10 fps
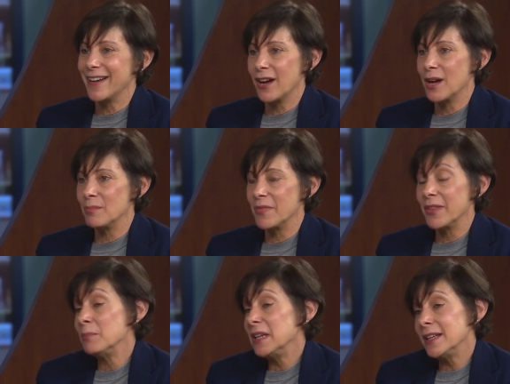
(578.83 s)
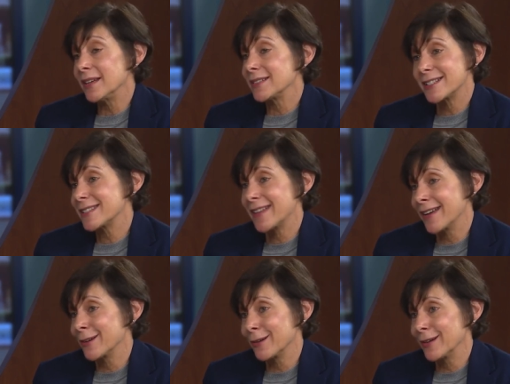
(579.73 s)
um, the meanings
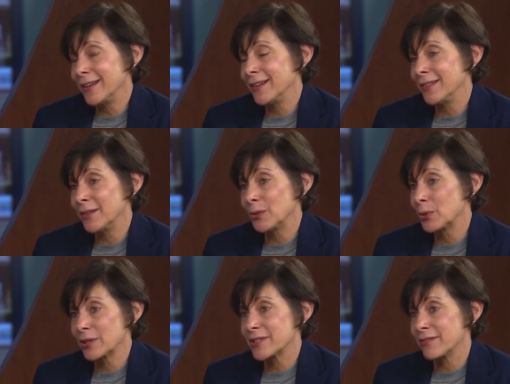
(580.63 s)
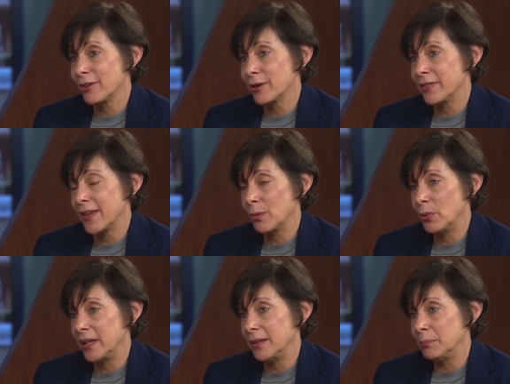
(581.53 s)
that are in the works of art
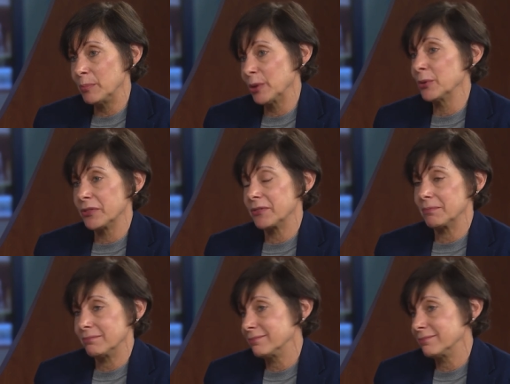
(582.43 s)
that we both